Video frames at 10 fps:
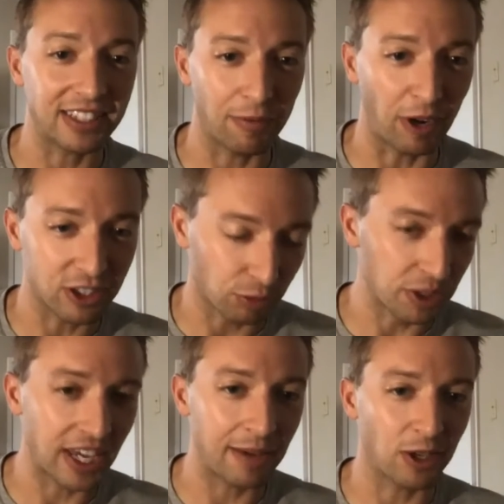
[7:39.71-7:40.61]
I watched 3
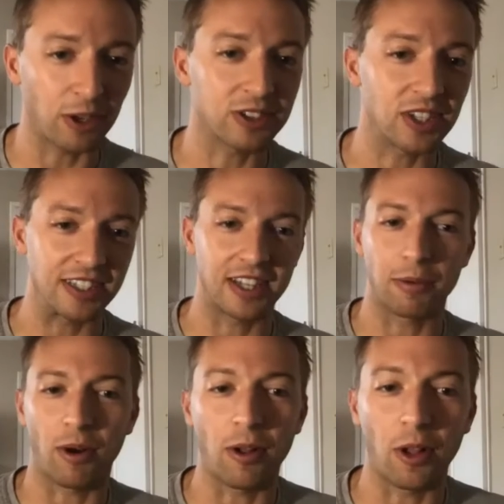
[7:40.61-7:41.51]
games all season. They
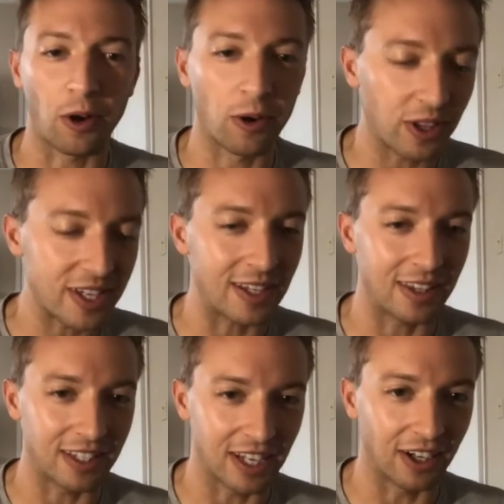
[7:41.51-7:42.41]
were all early in
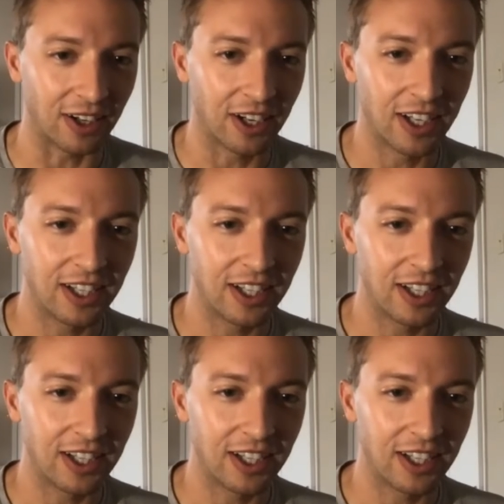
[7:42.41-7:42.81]
the year.